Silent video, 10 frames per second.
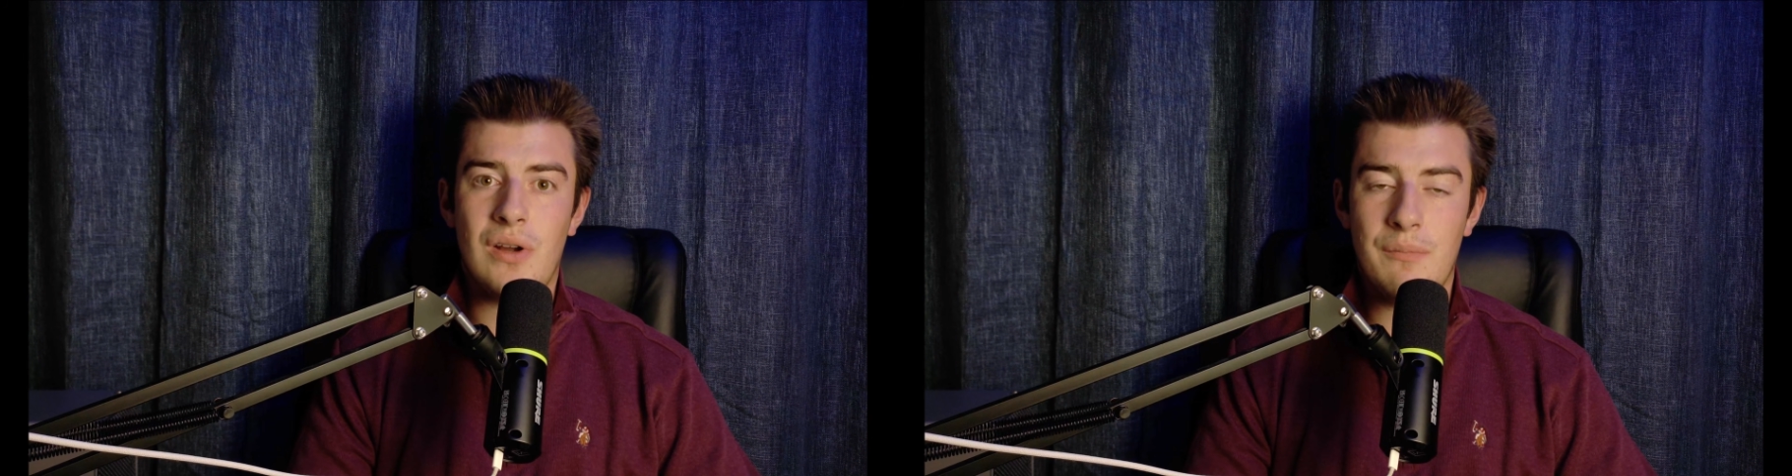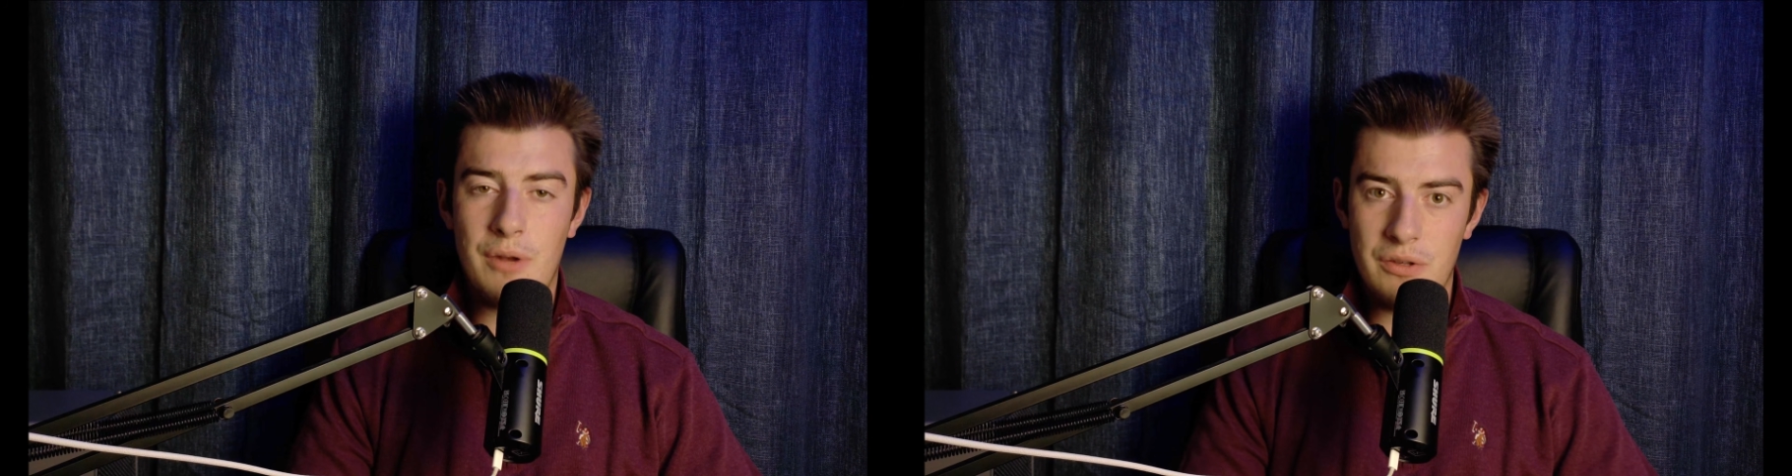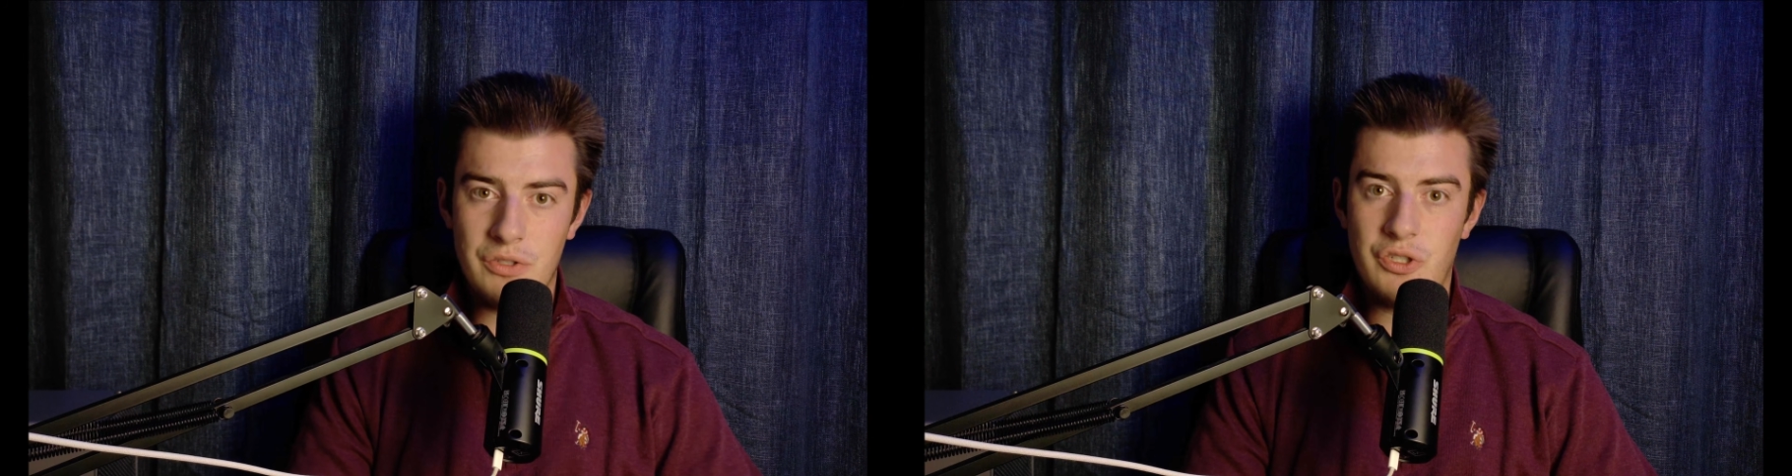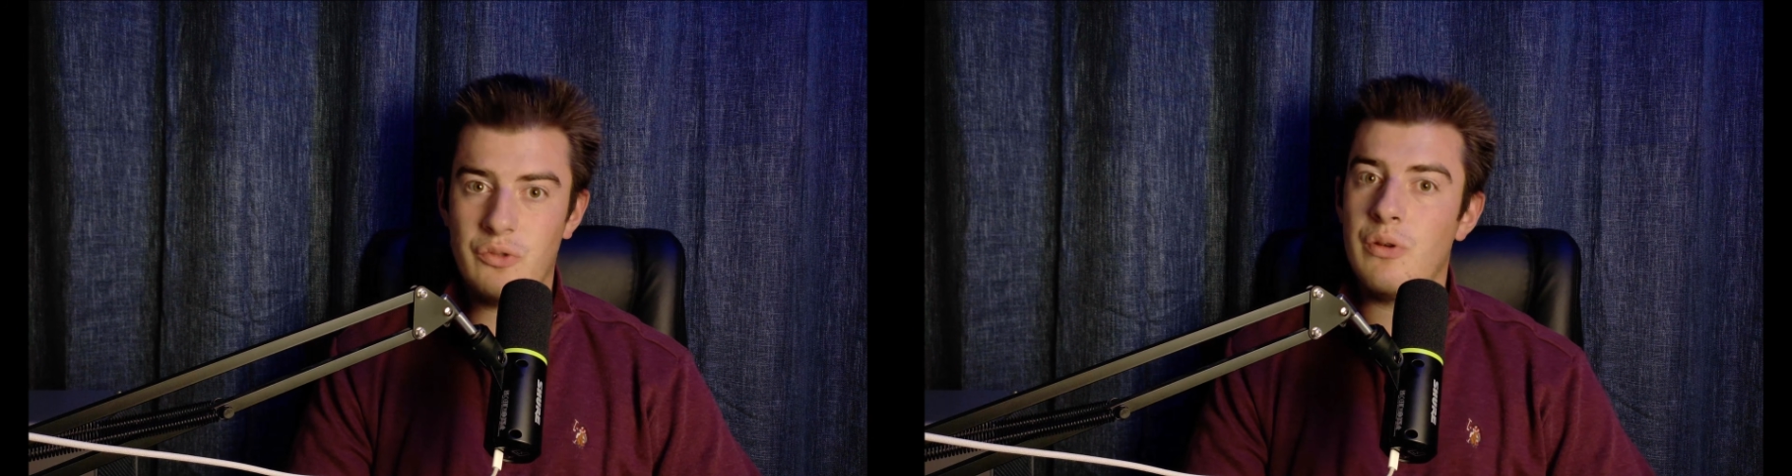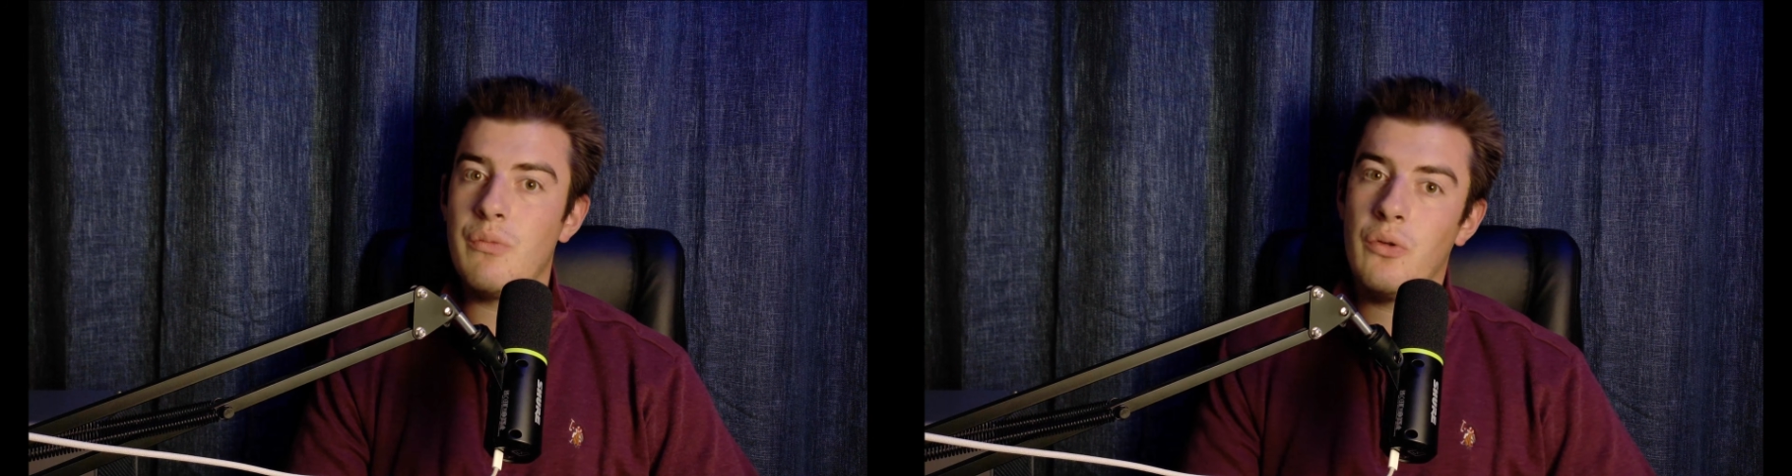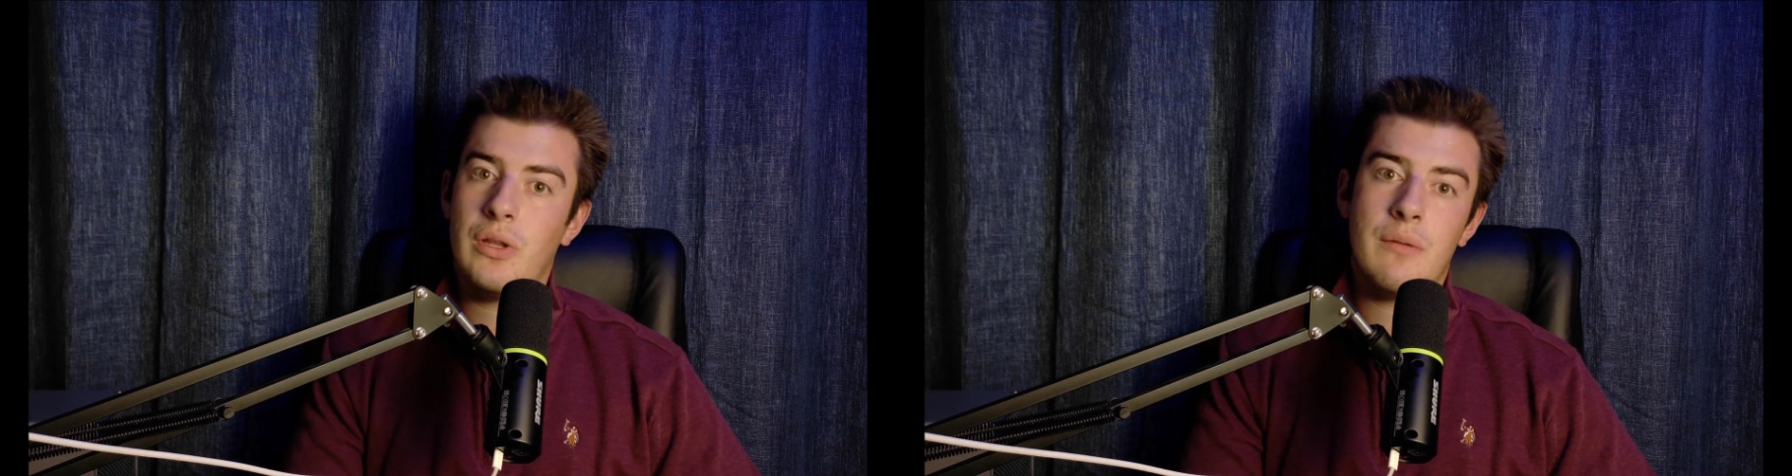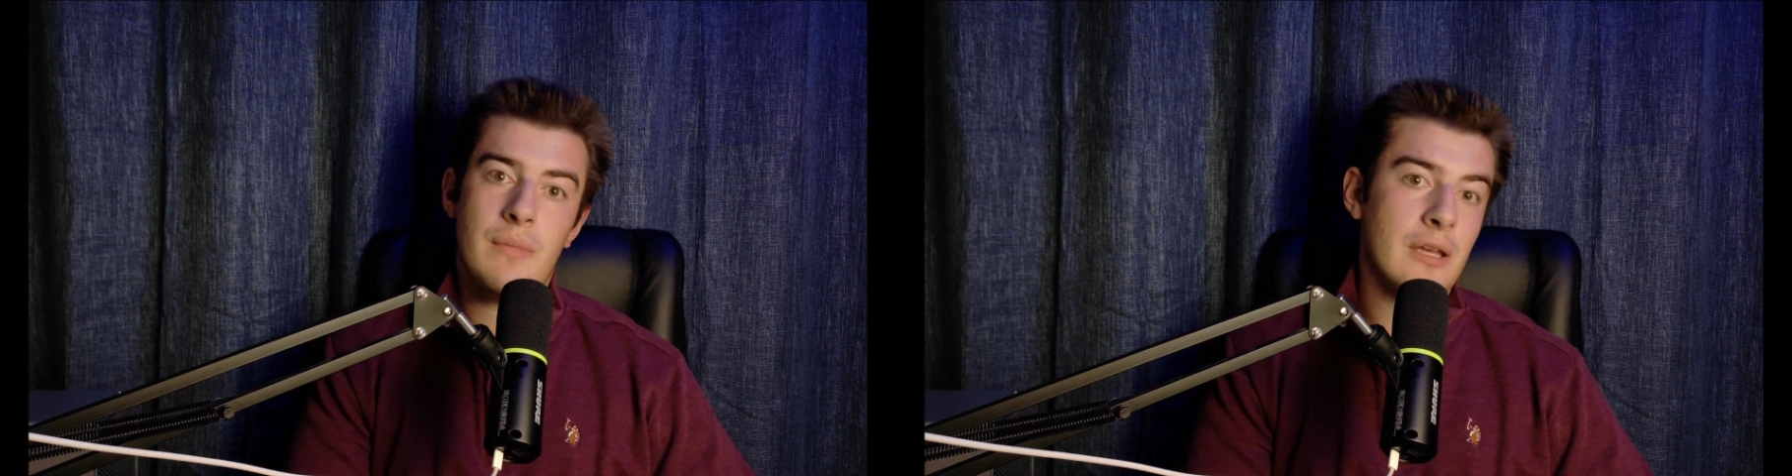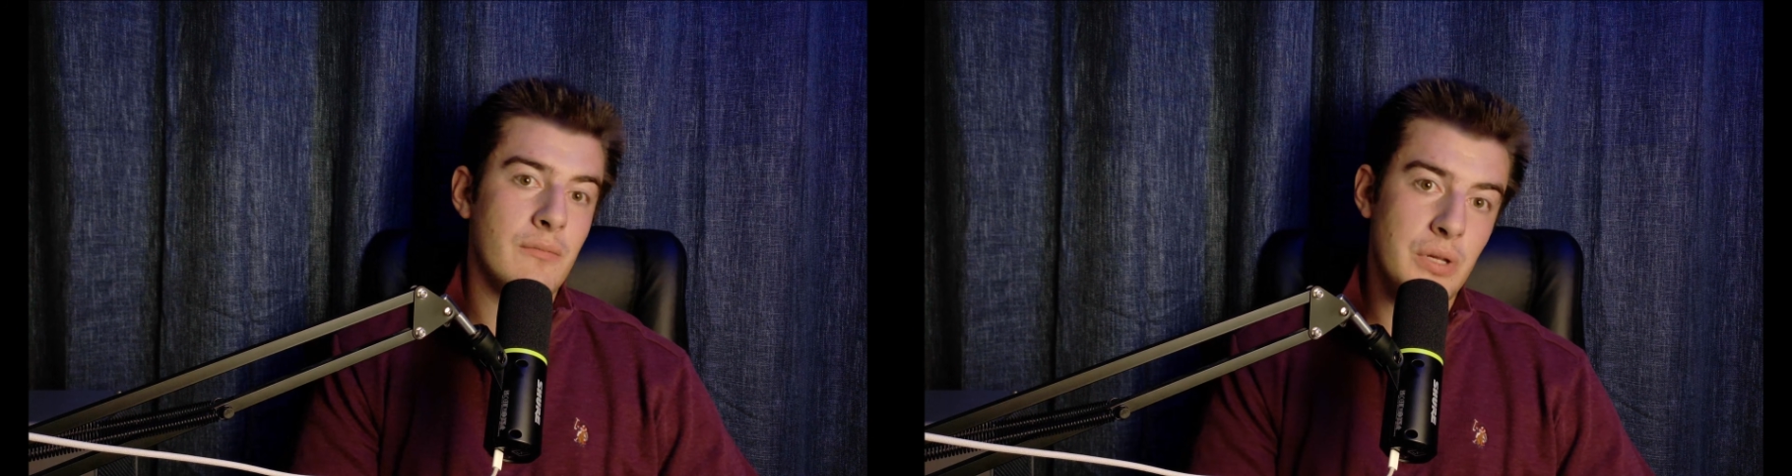I'm now using it remotely on
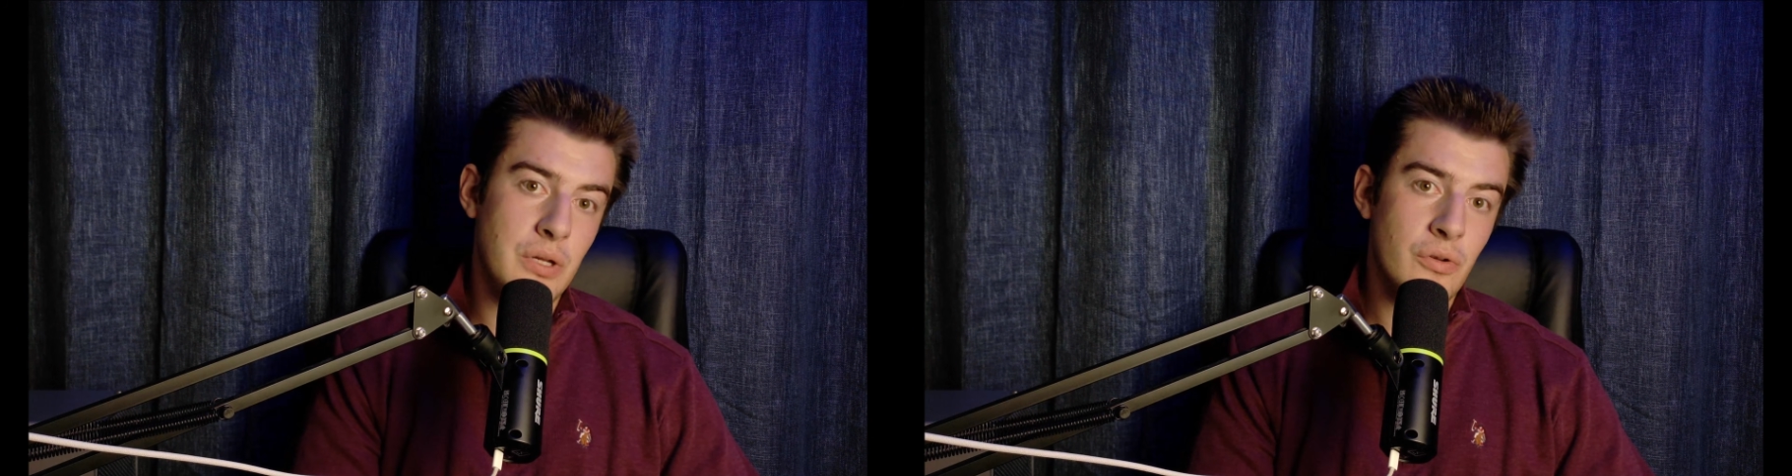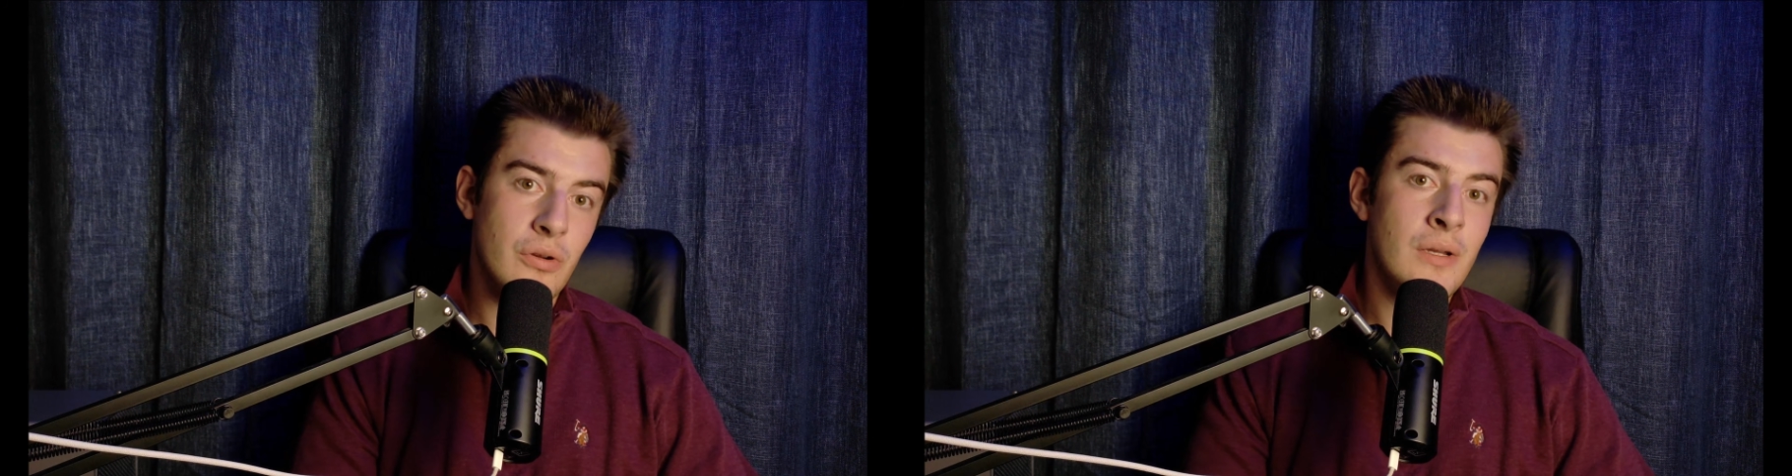my computer.